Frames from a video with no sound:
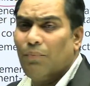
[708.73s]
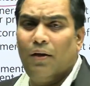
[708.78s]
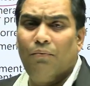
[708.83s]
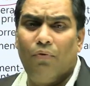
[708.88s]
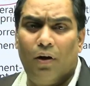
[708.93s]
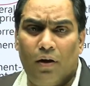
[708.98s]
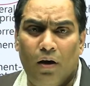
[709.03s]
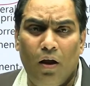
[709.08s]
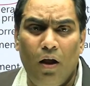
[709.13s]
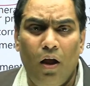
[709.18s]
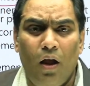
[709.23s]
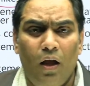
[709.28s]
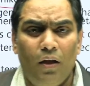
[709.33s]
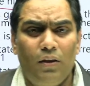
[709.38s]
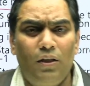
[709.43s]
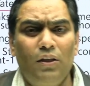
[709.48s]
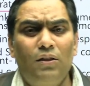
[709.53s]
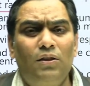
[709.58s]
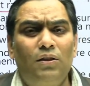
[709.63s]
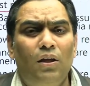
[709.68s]
1.
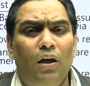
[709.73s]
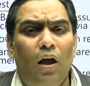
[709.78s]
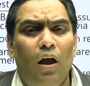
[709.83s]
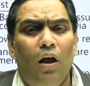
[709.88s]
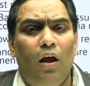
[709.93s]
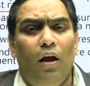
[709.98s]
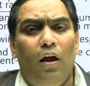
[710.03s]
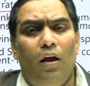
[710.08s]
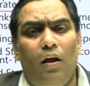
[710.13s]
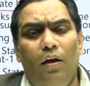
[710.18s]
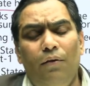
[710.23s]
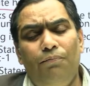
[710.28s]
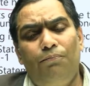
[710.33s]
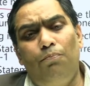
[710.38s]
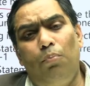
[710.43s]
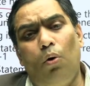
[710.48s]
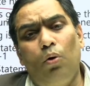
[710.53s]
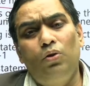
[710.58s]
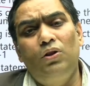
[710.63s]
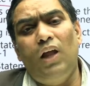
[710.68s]
This, if
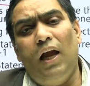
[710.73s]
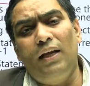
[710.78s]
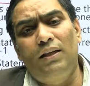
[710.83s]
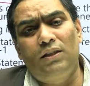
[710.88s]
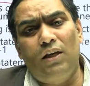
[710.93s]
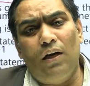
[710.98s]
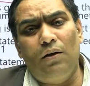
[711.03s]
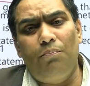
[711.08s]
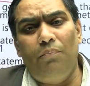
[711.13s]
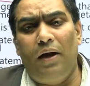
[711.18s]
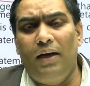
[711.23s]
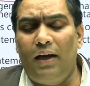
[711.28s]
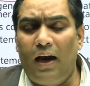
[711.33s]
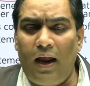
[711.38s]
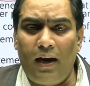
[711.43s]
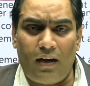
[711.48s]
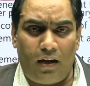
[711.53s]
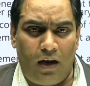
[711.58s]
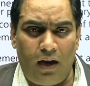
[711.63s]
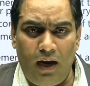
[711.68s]
both the statement are
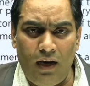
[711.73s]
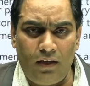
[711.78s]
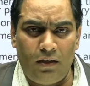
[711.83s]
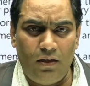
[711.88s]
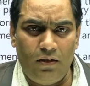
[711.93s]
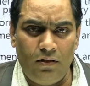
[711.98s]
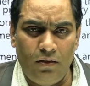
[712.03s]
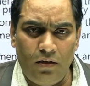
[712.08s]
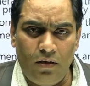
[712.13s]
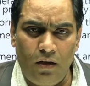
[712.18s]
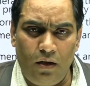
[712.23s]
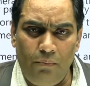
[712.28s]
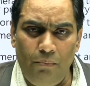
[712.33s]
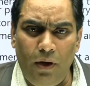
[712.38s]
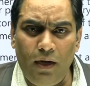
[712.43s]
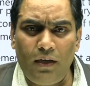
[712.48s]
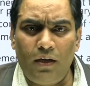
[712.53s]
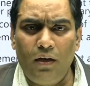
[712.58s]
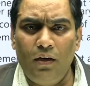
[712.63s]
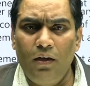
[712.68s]
correct,
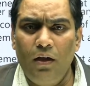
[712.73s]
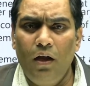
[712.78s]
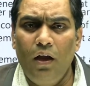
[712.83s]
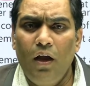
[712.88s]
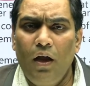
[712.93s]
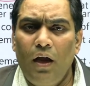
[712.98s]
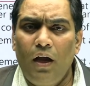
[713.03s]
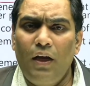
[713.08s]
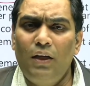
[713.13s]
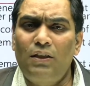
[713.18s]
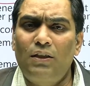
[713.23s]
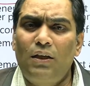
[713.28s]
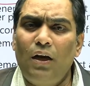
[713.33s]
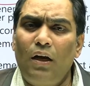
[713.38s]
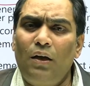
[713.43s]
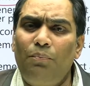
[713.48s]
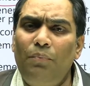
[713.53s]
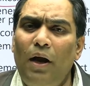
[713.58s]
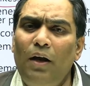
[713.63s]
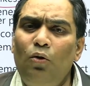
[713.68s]
but
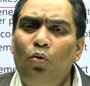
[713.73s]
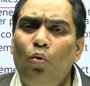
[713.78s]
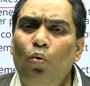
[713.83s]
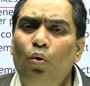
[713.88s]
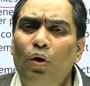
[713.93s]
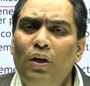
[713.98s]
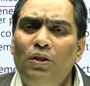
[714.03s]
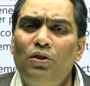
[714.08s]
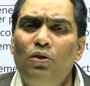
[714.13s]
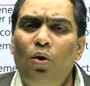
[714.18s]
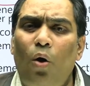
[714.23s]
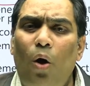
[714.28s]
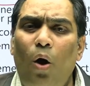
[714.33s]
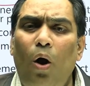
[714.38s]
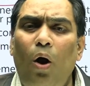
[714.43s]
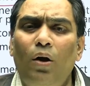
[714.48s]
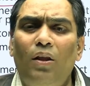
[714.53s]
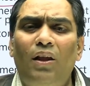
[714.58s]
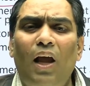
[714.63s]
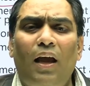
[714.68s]
statement 2 is
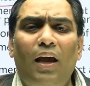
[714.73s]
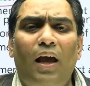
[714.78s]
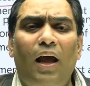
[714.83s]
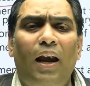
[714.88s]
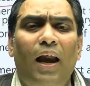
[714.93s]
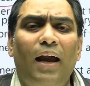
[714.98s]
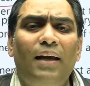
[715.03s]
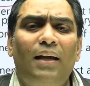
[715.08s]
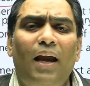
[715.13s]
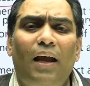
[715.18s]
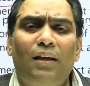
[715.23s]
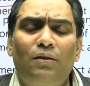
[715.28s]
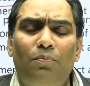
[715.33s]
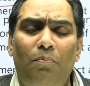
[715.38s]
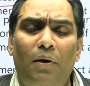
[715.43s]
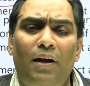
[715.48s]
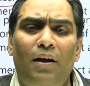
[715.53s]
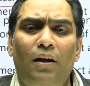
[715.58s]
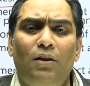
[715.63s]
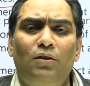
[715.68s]
not the correct
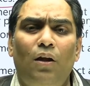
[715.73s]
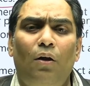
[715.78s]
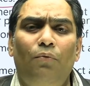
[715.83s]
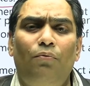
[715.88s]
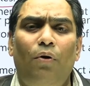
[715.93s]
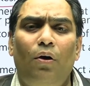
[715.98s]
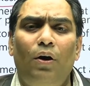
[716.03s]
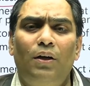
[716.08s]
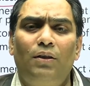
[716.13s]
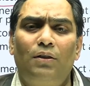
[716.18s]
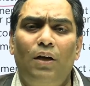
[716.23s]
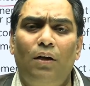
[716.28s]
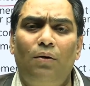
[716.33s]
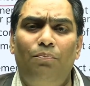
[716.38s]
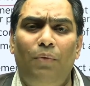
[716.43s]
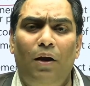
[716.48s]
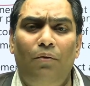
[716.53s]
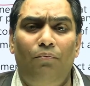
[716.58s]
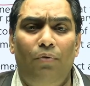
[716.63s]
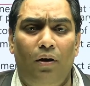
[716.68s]
explanation for
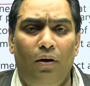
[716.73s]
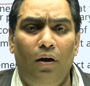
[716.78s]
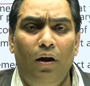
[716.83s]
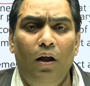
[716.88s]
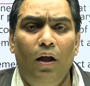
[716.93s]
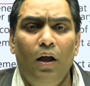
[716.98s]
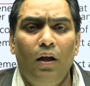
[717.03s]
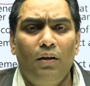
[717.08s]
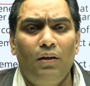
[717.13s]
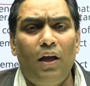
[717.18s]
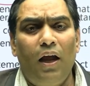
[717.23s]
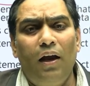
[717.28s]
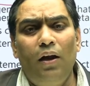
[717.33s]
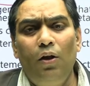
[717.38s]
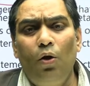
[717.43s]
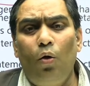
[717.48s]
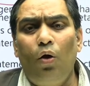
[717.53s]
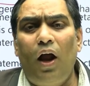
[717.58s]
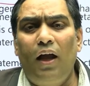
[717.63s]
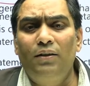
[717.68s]
statement 1, then
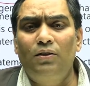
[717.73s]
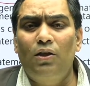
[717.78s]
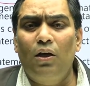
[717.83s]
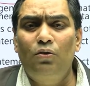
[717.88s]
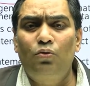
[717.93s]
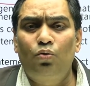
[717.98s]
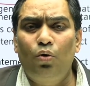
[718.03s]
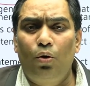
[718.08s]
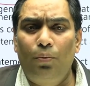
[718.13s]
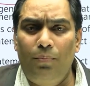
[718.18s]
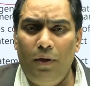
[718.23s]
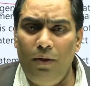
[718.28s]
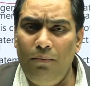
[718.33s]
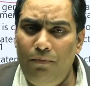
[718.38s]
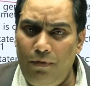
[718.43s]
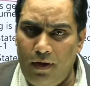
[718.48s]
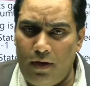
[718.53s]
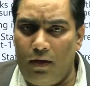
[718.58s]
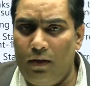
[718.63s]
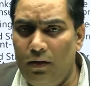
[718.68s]
your answer should be
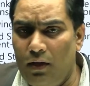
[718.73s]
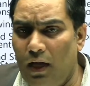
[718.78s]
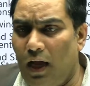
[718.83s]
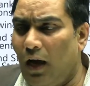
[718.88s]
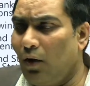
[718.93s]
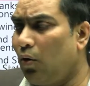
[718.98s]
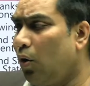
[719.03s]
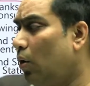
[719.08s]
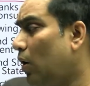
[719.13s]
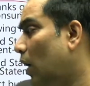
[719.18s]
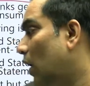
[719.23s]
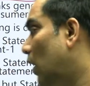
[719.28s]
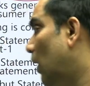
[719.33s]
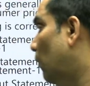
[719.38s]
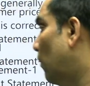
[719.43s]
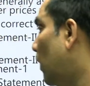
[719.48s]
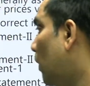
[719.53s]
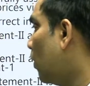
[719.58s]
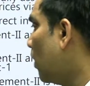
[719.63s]
V, they are talking about.